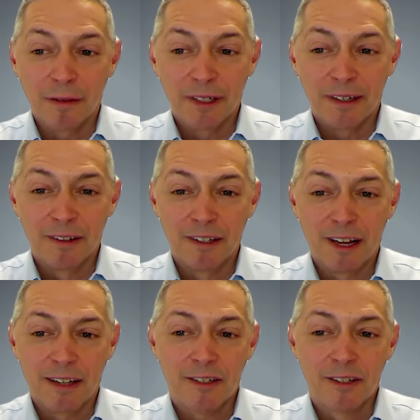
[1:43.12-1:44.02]
I mean,
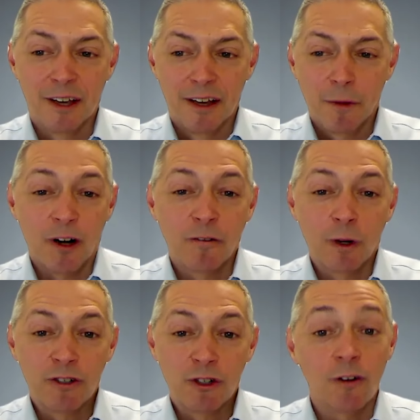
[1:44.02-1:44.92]
it's part of
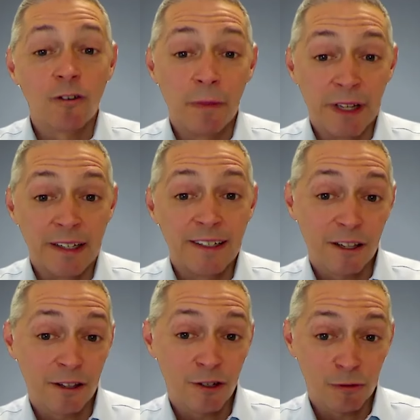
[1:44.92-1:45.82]
what drove me
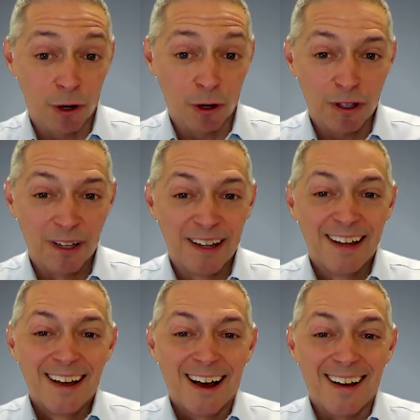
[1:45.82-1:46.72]
to this role.
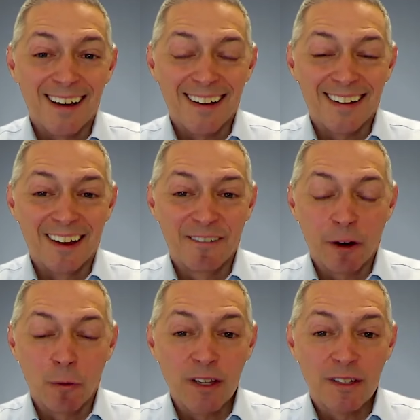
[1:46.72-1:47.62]
If
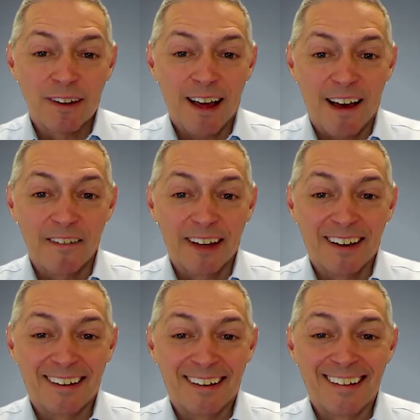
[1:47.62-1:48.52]
I wasn't
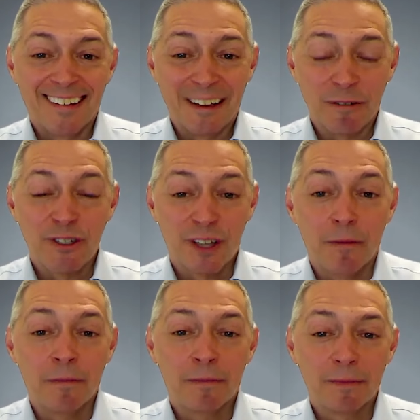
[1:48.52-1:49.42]
having, you know,
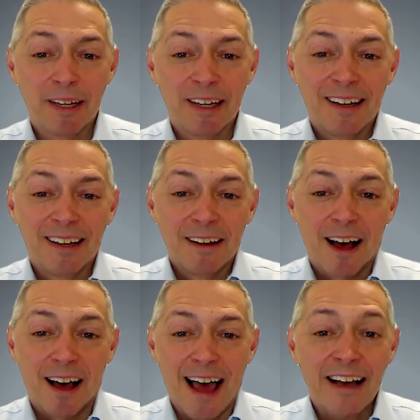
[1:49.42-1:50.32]
some
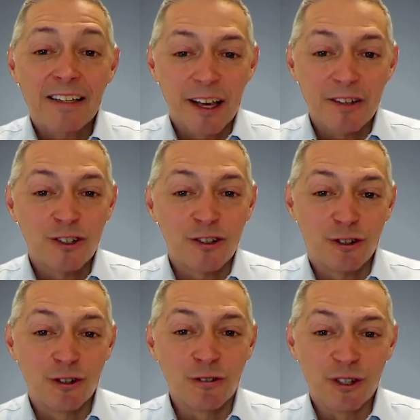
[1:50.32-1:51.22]
access to
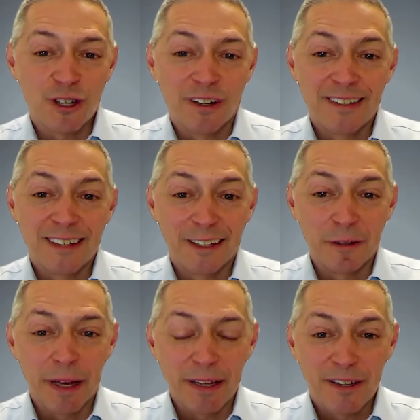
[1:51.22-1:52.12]
students on a daily
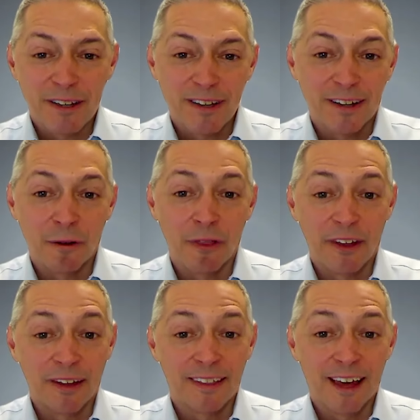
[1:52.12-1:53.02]
basis, I don't
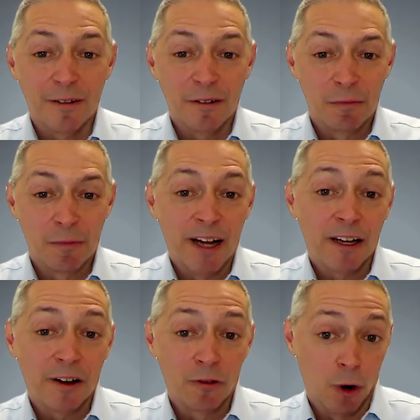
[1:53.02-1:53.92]
think that
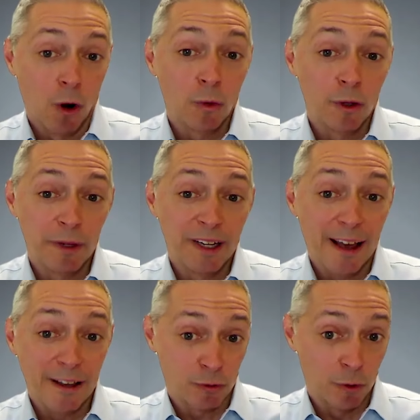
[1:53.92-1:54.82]
my role would be
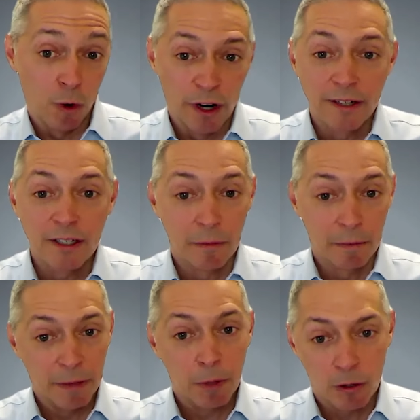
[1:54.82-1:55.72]
as rewarding to
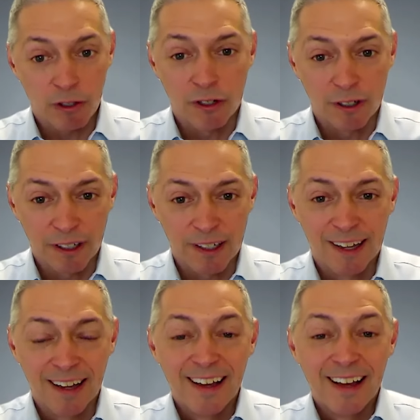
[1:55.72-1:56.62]
me personally.